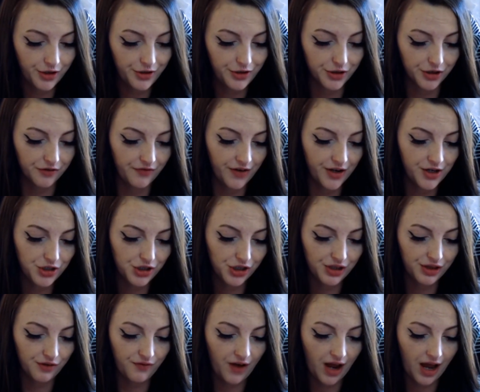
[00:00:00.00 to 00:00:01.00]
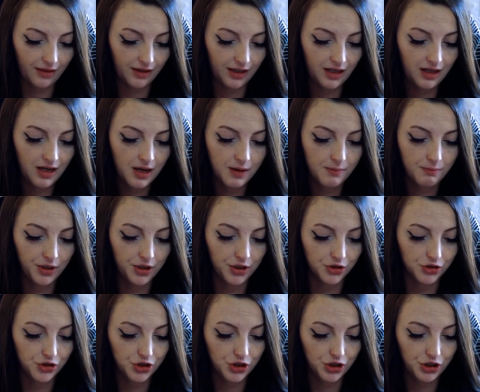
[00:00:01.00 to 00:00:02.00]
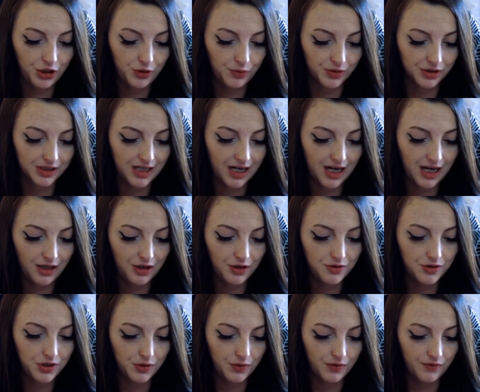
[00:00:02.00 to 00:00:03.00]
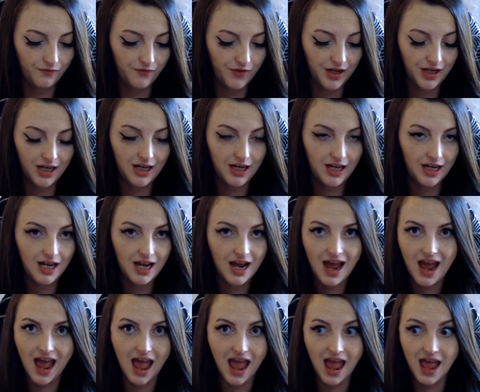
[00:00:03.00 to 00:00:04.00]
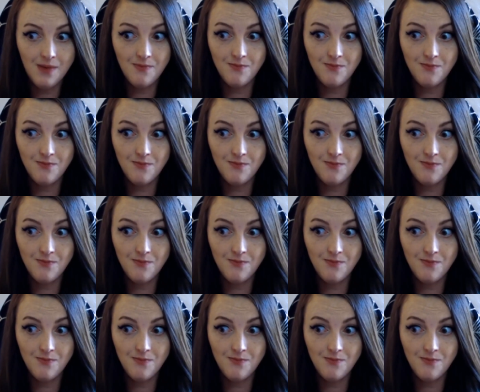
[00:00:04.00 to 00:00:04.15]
your adventure in the valley, but your journey will take you to infinity and